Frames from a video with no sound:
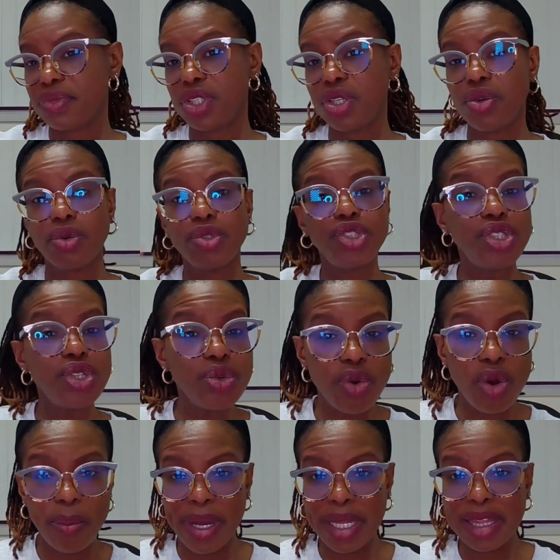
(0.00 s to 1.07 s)

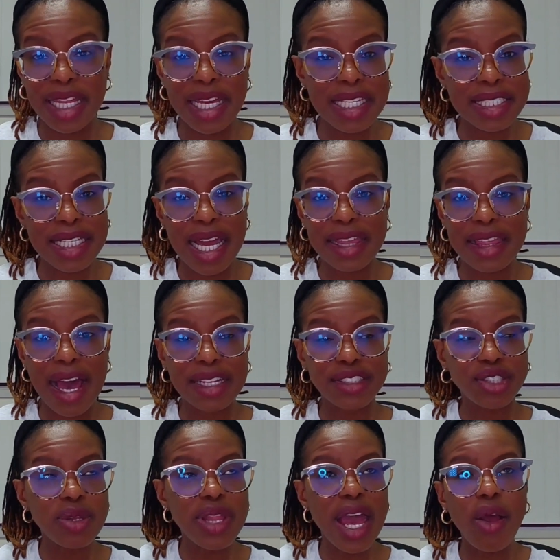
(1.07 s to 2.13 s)
Europe and things like
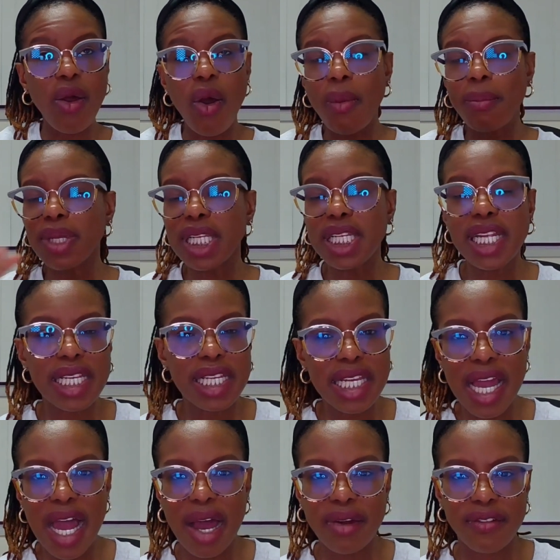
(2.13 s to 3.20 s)
that. So they're
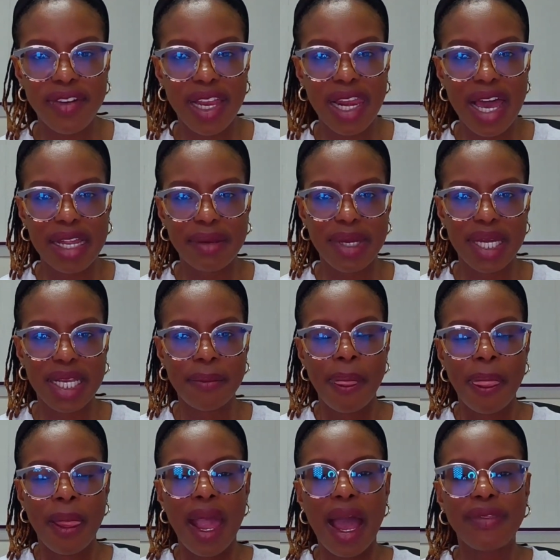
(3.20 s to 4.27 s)
completely out of alignment.
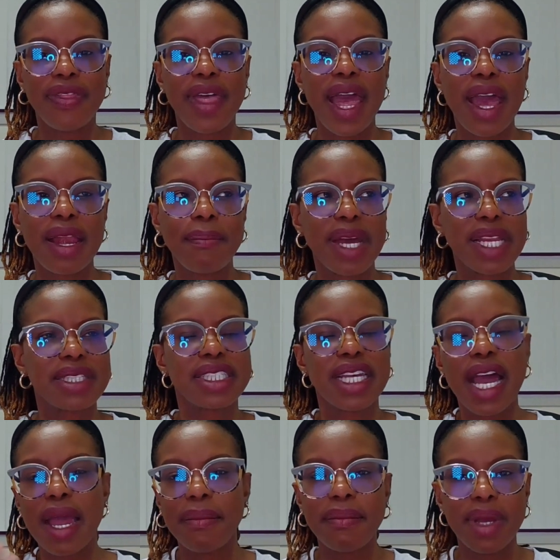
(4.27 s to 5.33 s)
And then by the
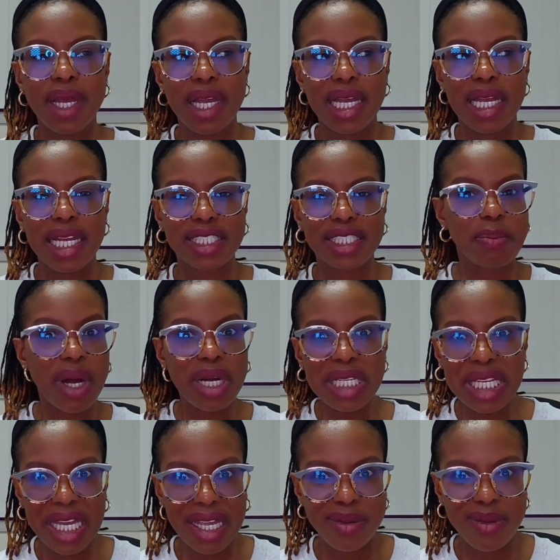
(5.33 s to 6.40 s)
time it's
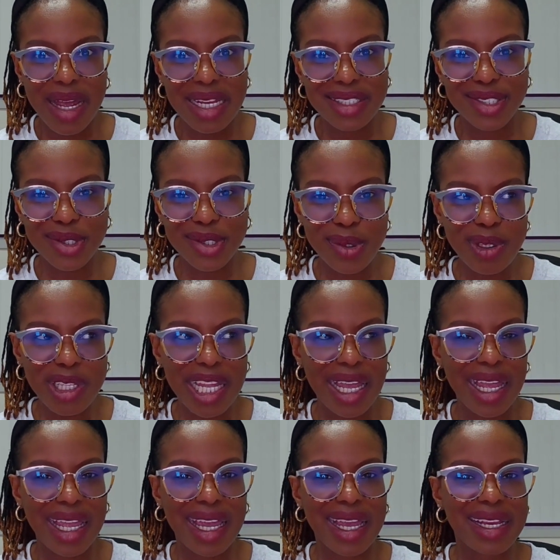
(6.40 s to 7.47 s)
Monday, right, it's school
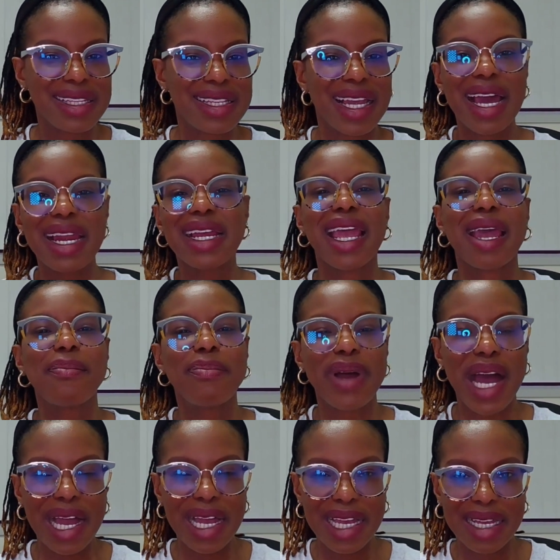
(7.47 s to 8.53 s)
day again, they got to get
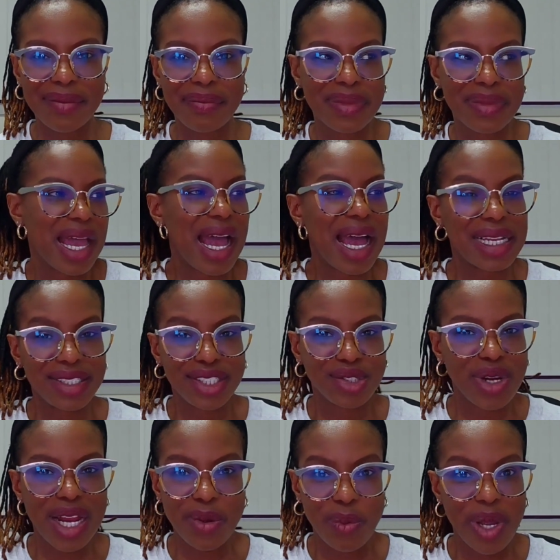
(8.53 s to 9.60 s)
back and
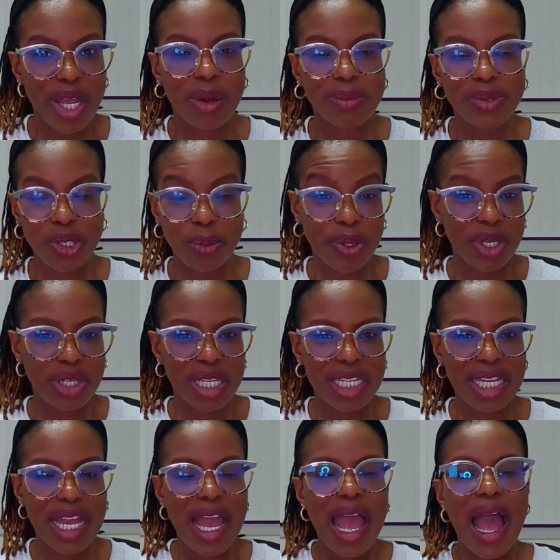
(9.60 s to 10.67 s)
try to wake up super
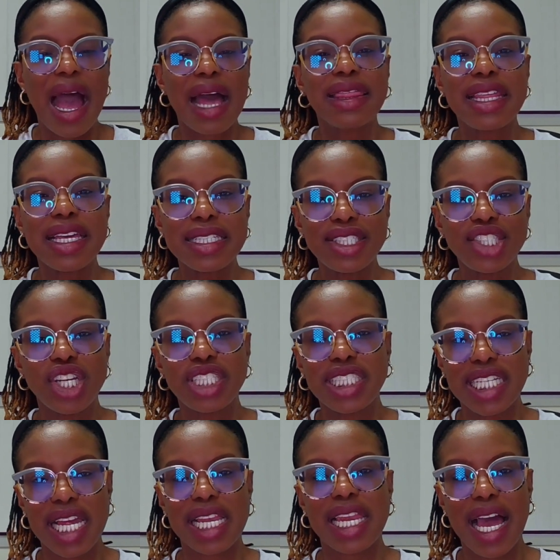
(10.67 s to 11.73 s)
early. And this
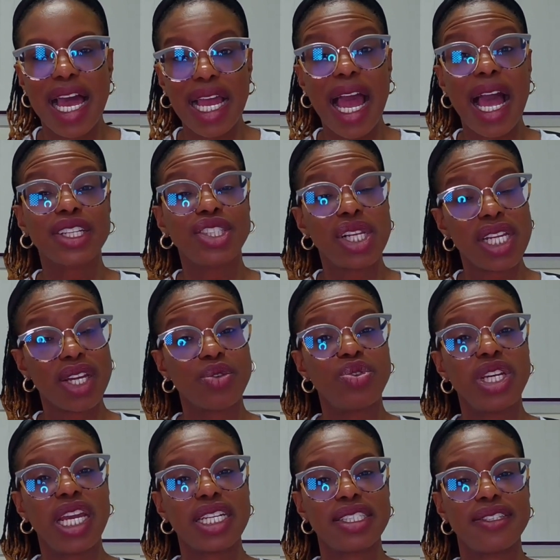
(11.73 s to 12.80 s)
jet lag actually
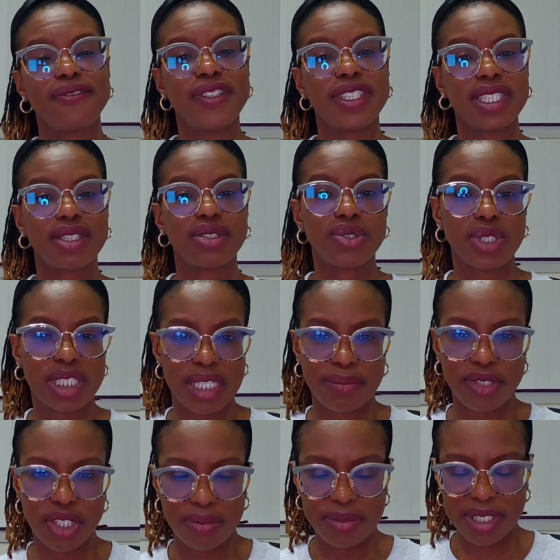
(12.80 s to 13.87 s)
creates physical
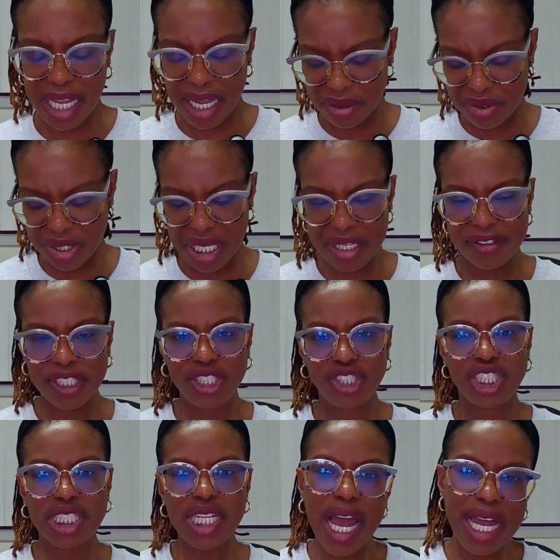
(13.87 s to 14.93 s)
symptoms, can create
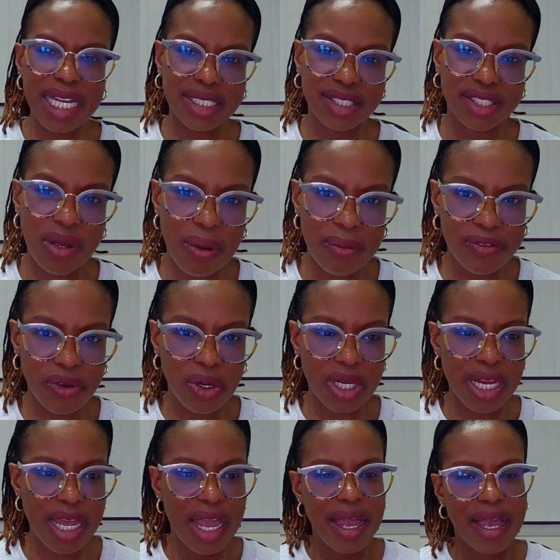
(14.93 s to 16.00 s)
GI
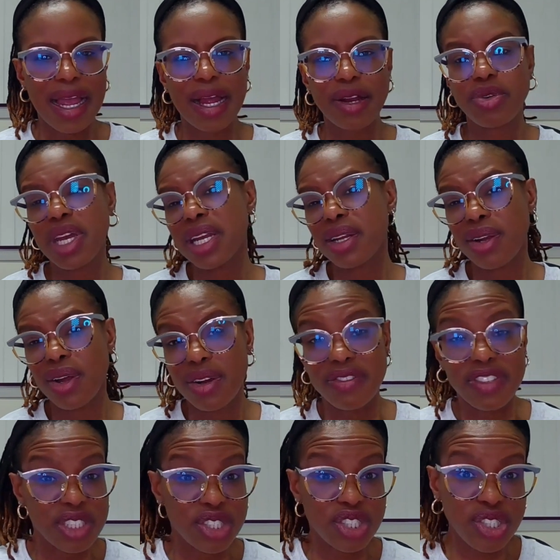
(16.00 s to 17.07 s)
discomfort, can create a lot
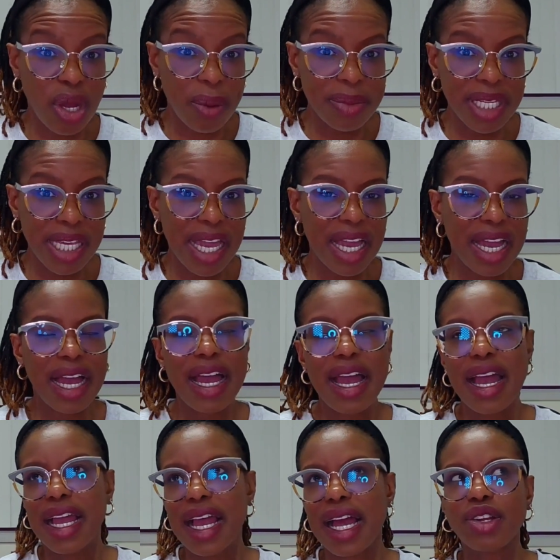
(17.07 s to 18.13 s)
of insomnia,
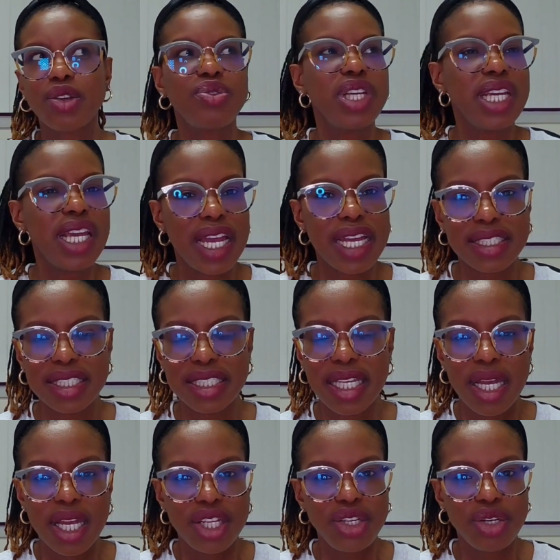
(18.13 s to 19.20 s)
can create,
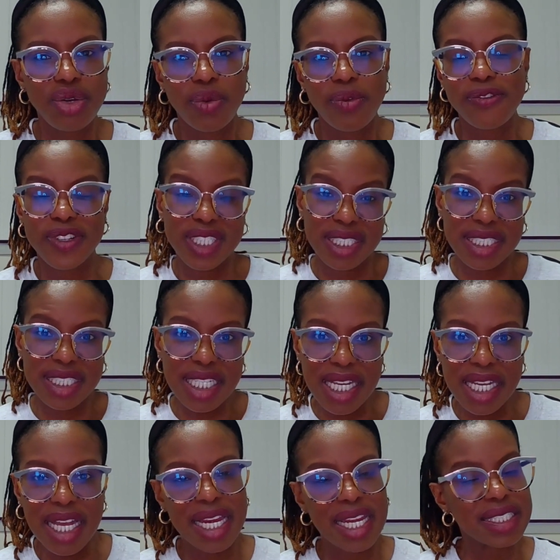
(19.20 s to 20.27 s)

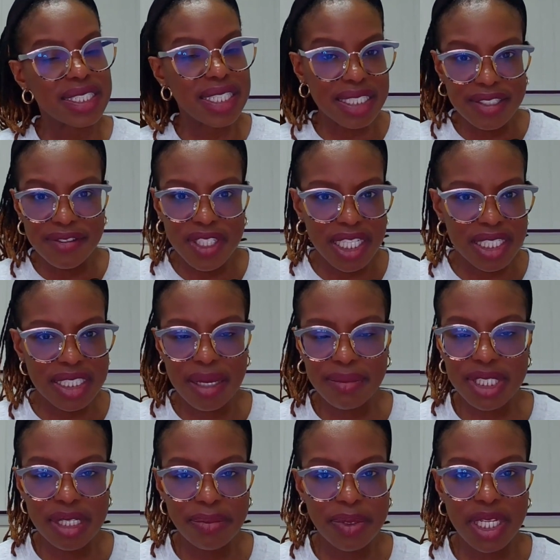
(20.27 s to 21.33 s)
fatigue and excessive
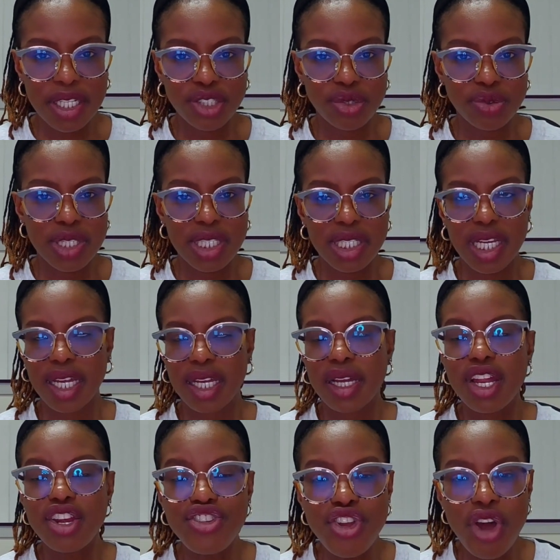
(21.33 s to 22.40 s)
daytime sleepiness during the day.
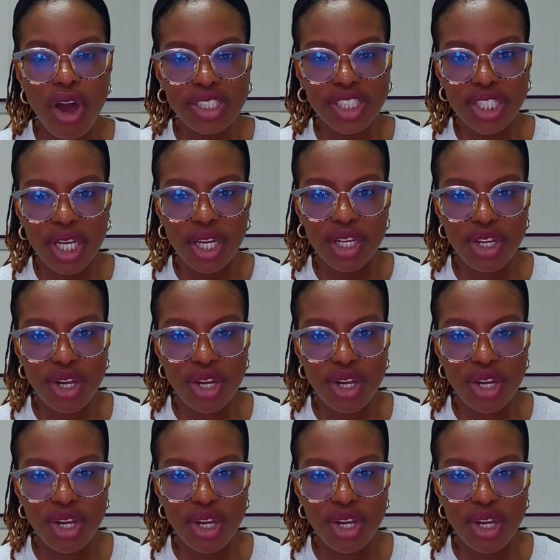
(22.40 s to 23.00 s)
Not